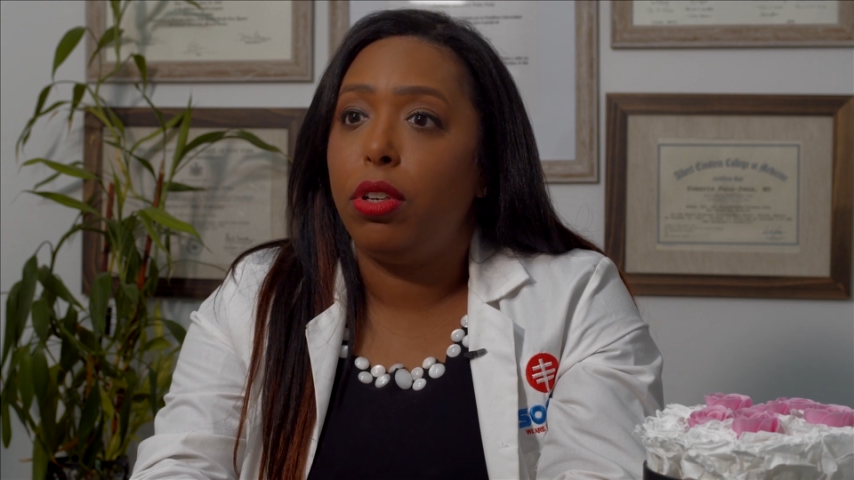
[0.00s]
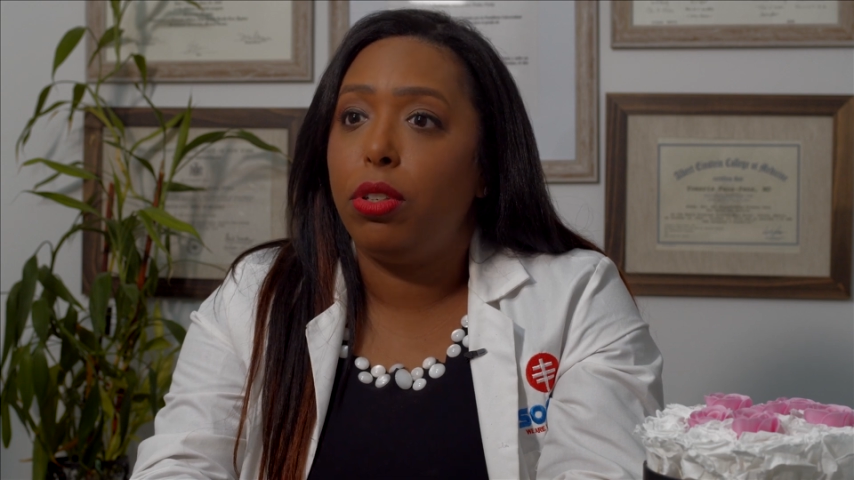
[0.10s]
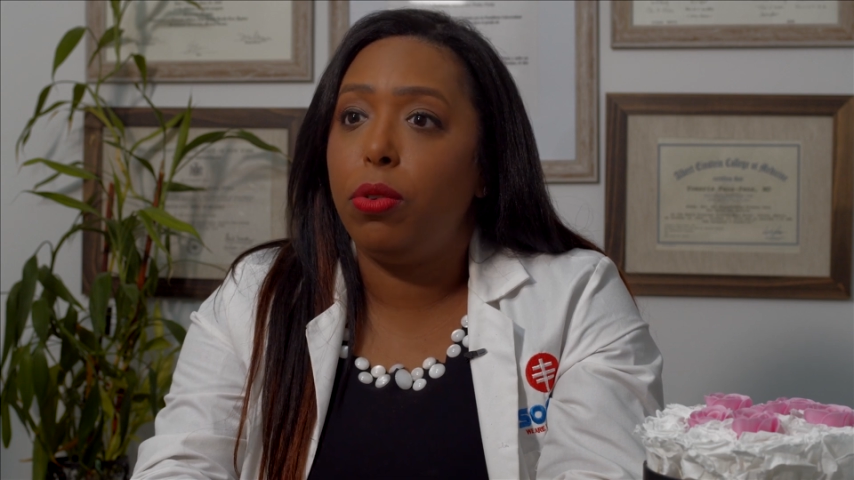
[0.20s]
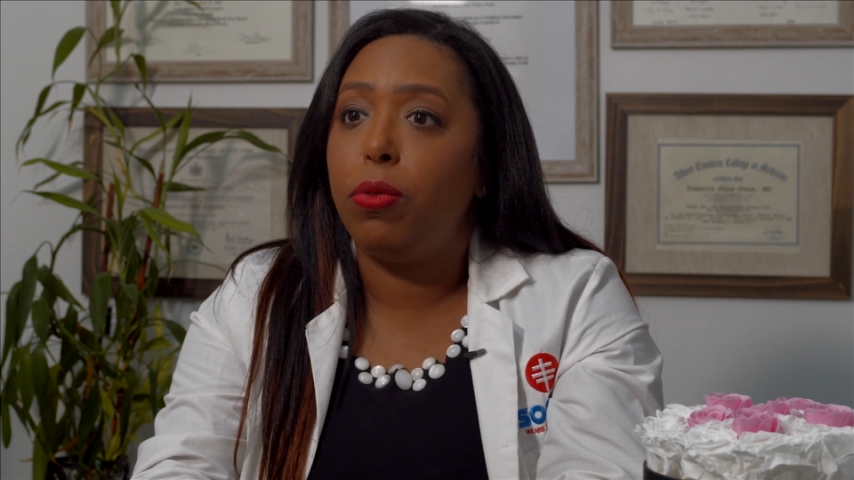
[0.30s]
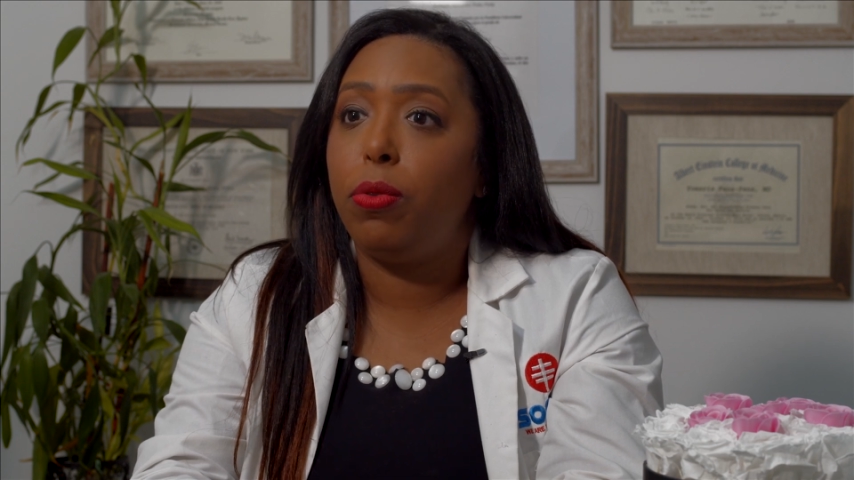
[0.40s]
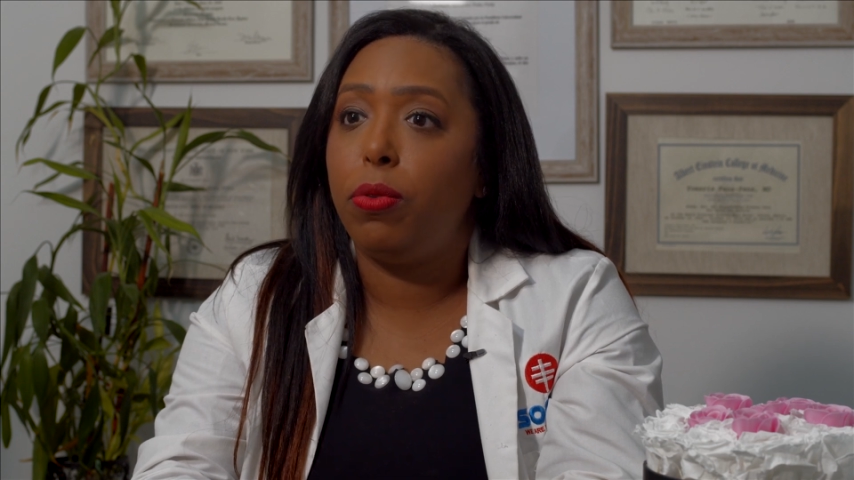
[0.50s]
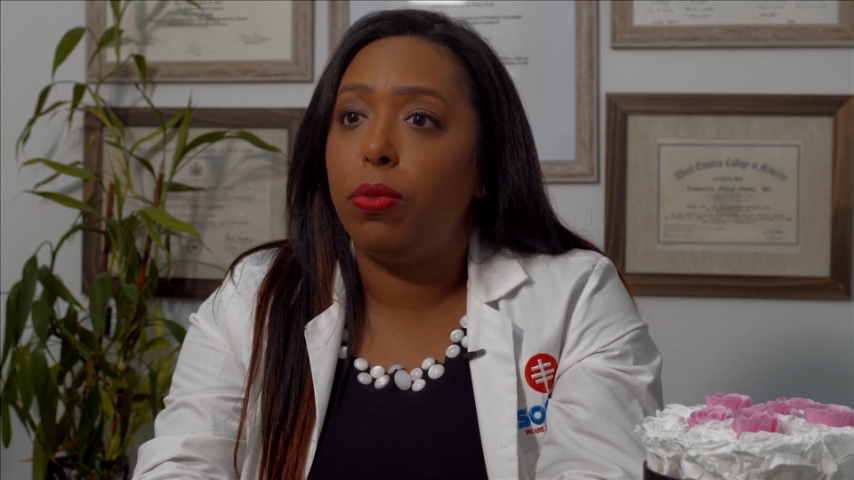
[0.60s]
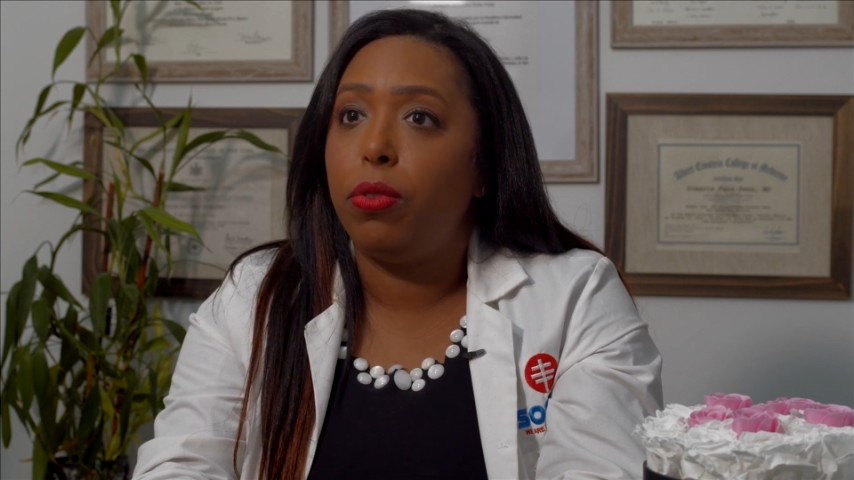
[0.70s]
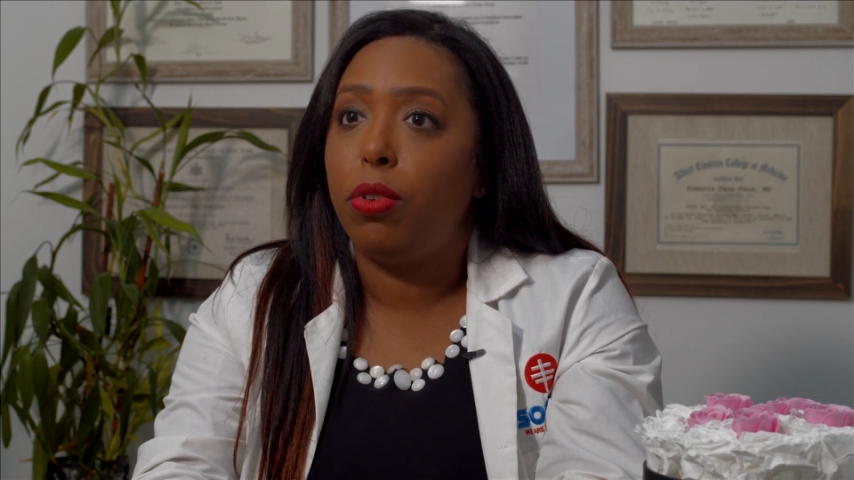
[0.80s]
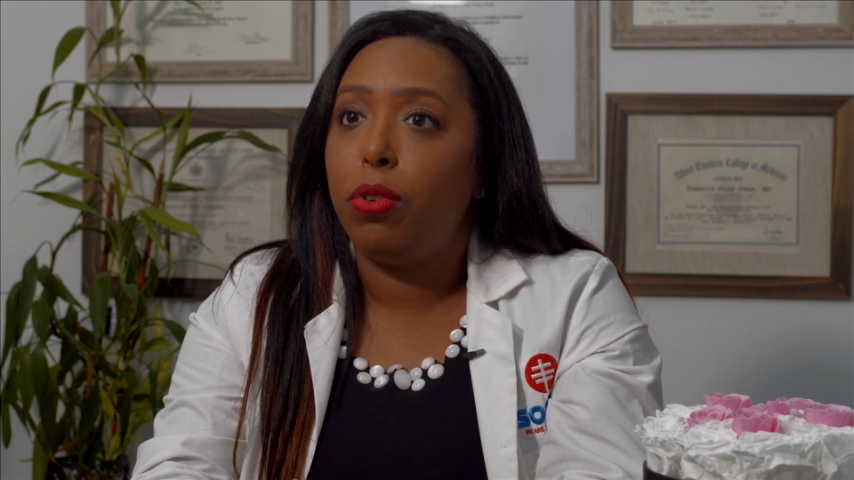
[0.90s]
to
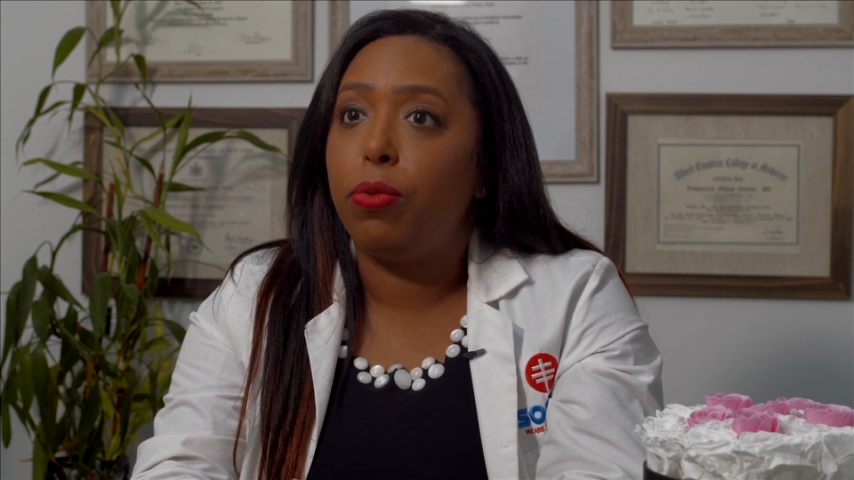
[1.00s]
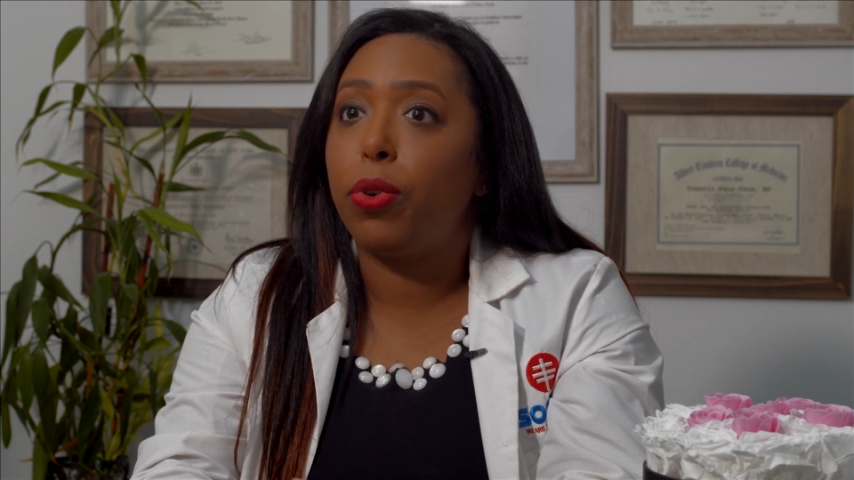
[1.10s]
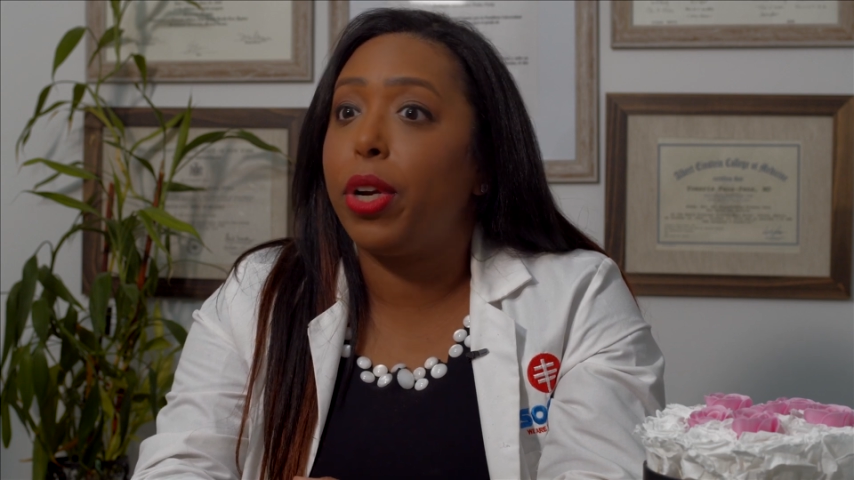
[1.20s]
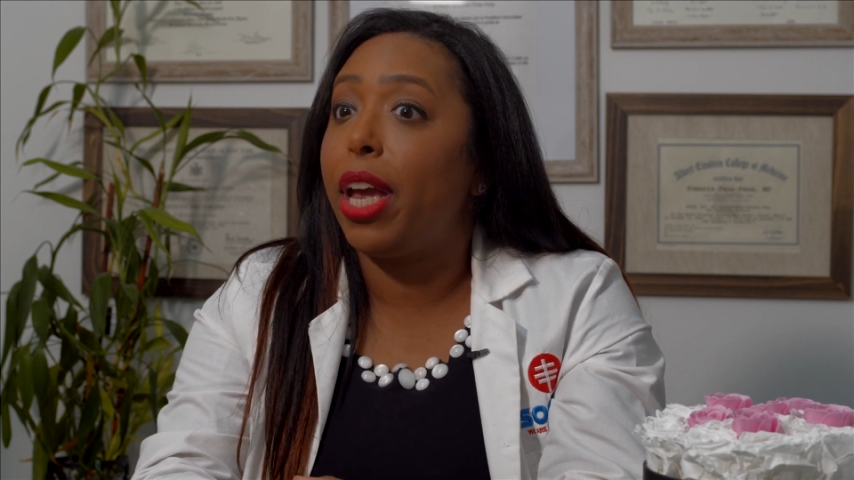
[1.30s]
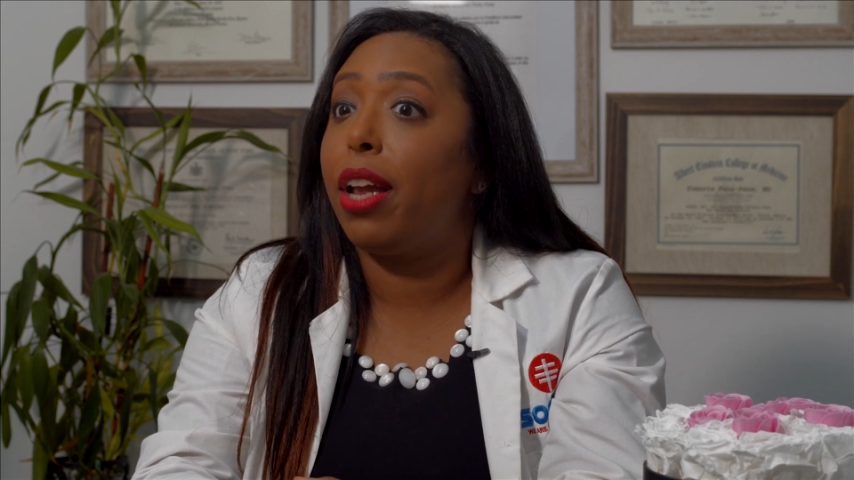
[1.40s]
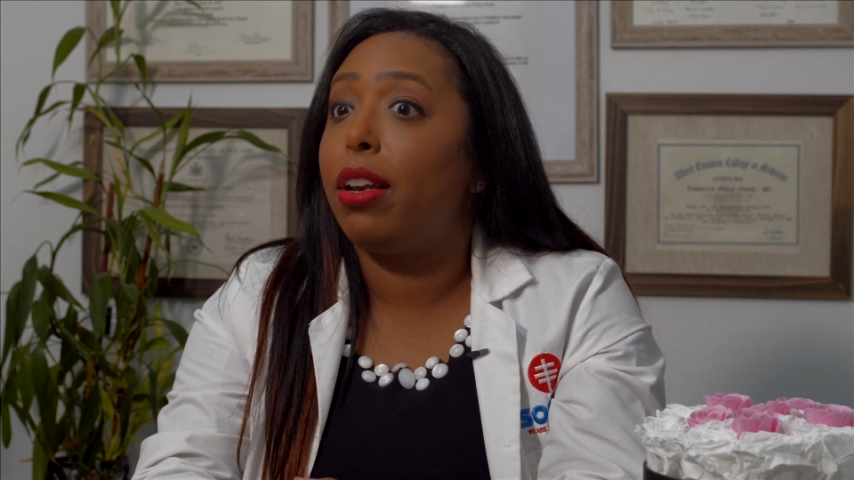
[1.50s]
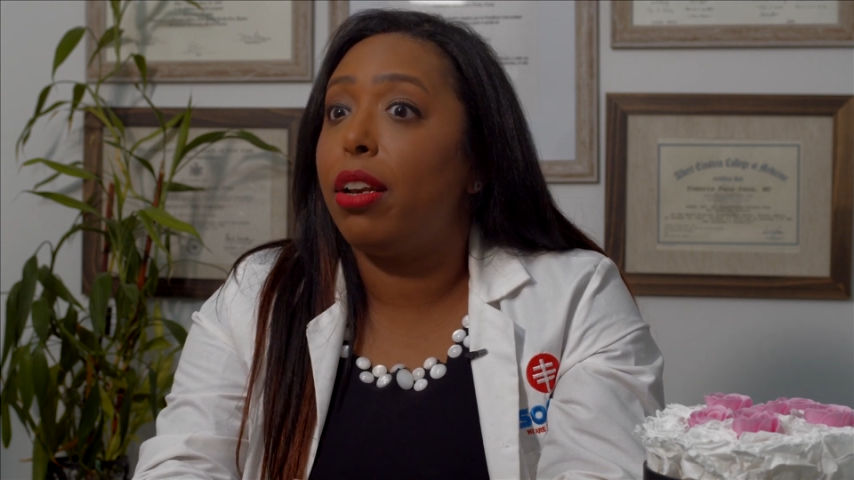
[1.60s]
forget.